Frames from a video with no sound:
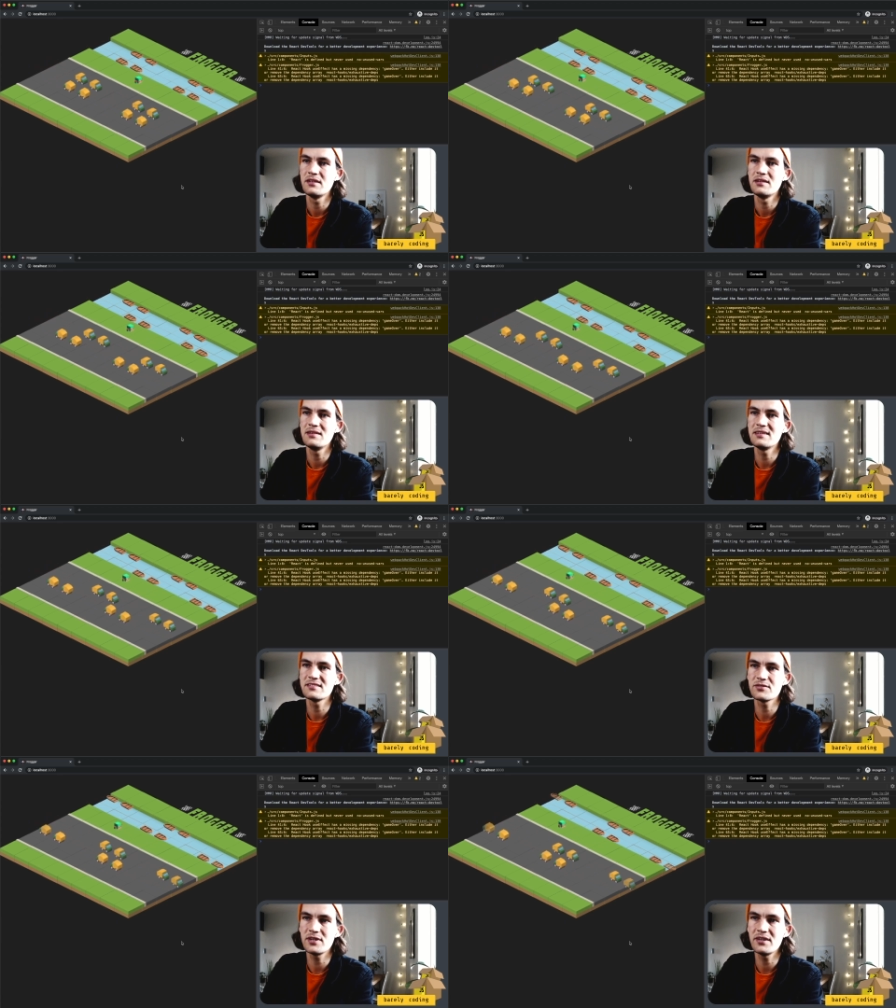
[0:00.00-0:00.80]
Let's
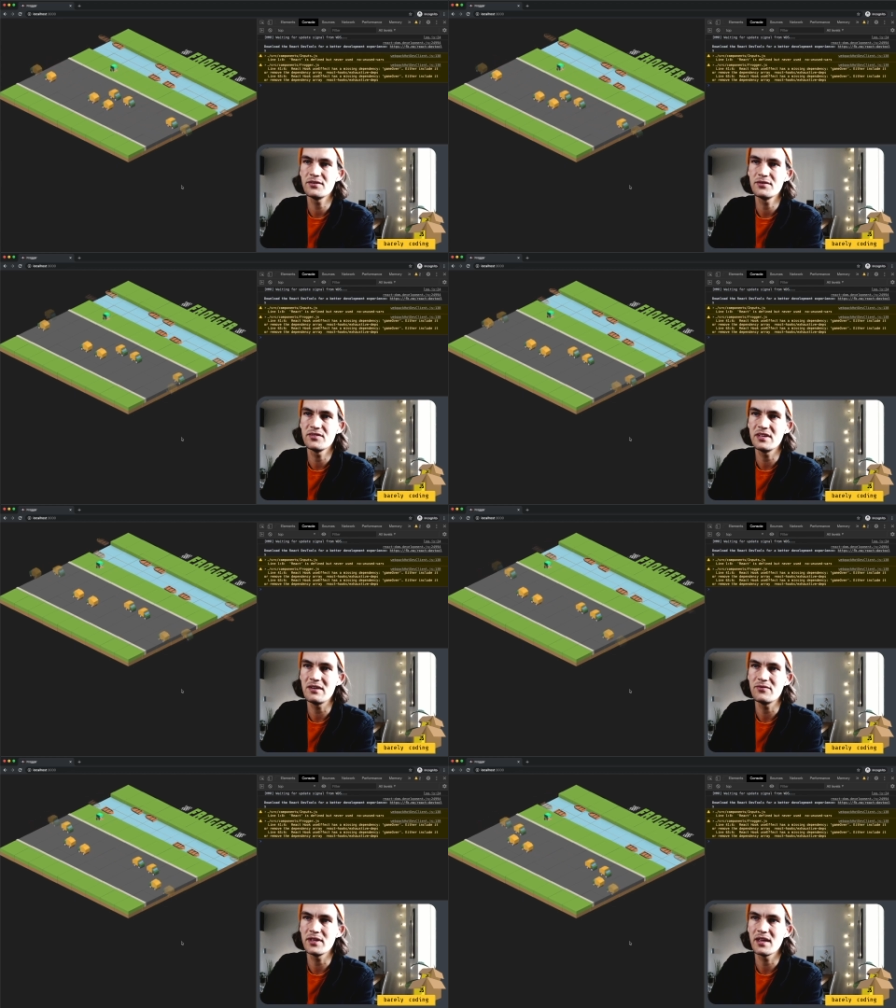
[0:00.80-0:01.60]
try to see if
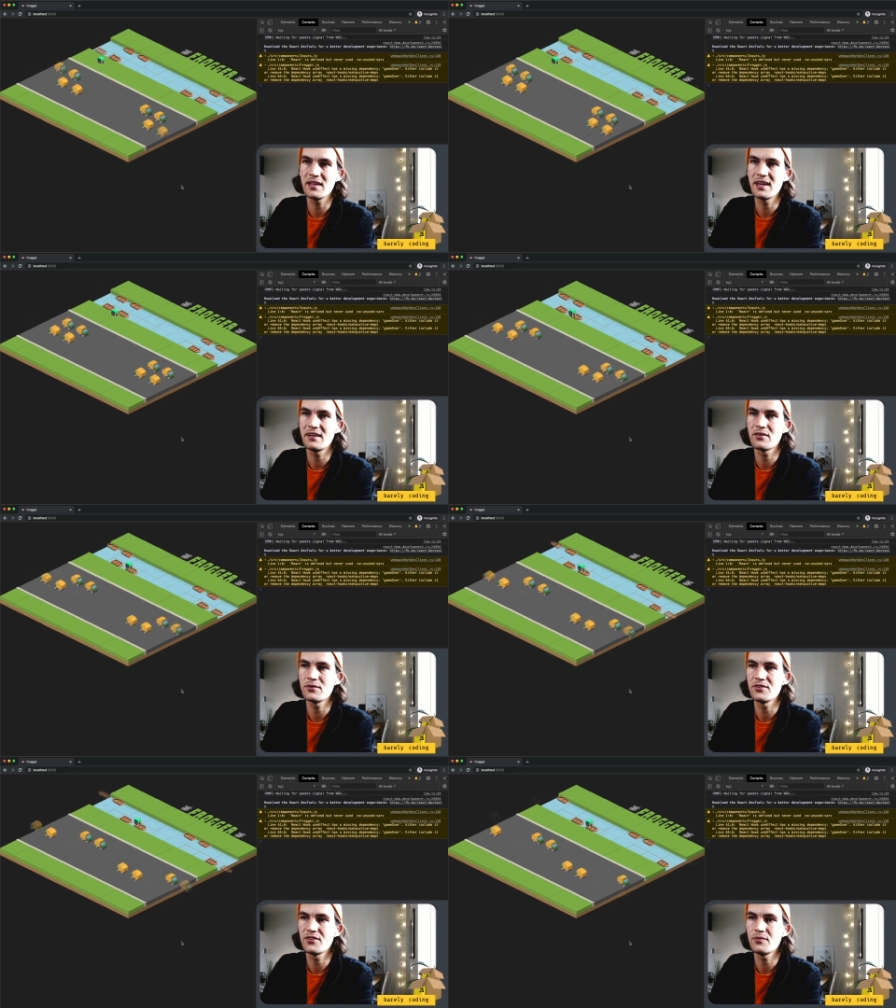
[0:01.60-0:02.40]
we can get
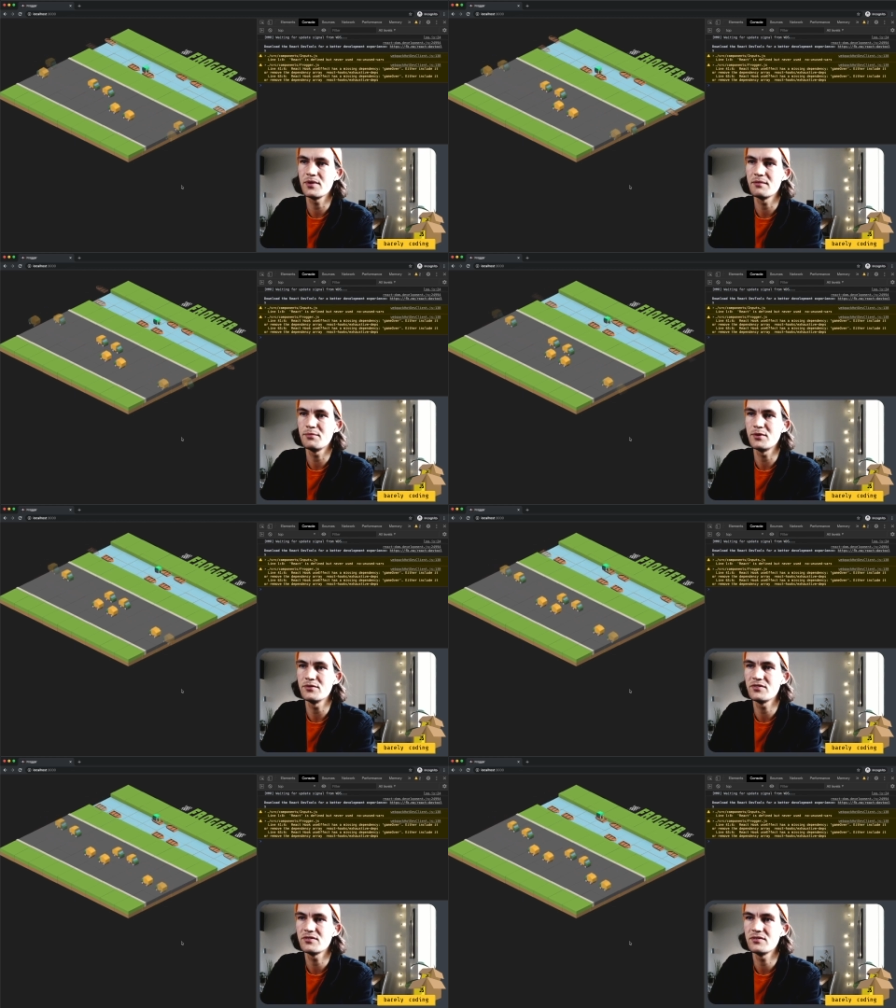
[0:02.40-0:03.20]
across with the
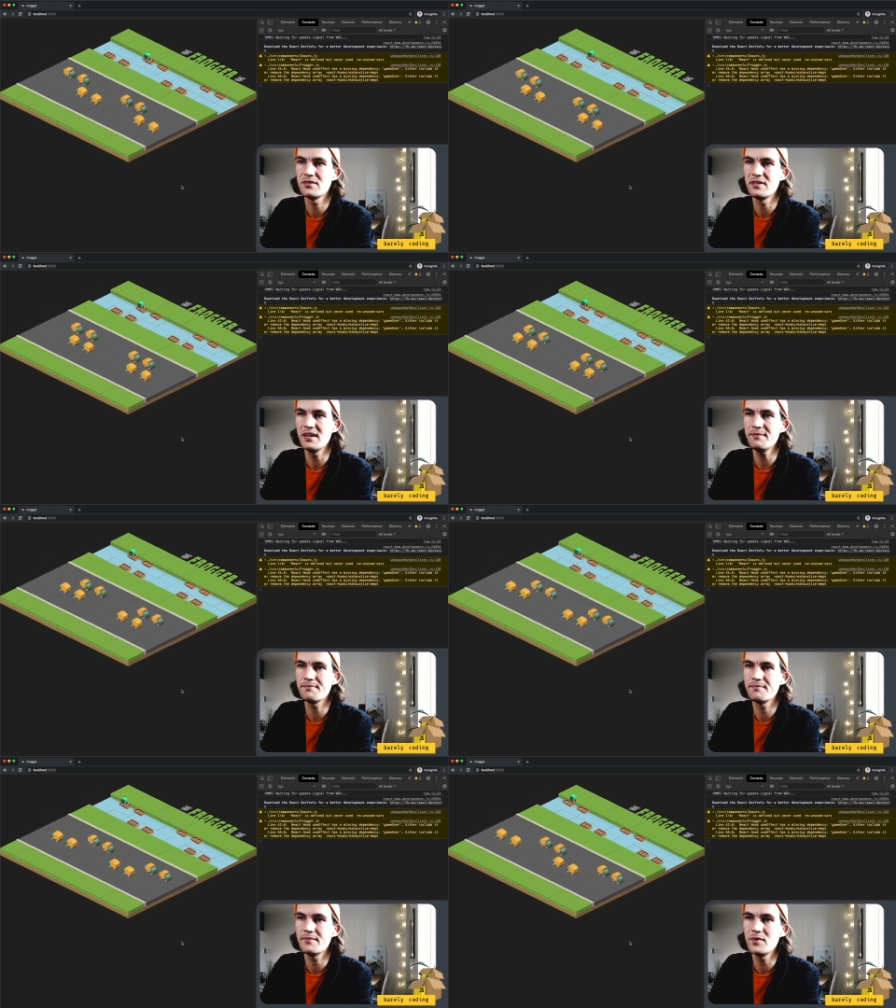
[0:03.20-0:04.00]
boats. Yeah.
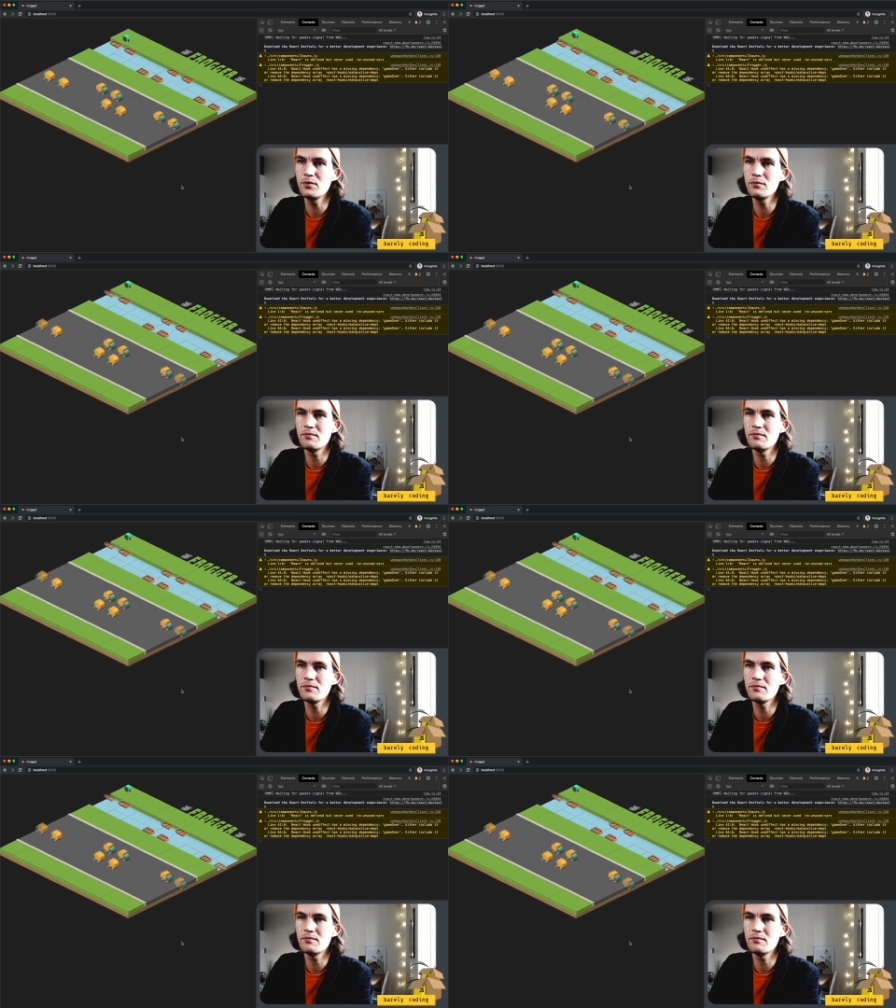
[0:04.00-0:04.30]
Oh.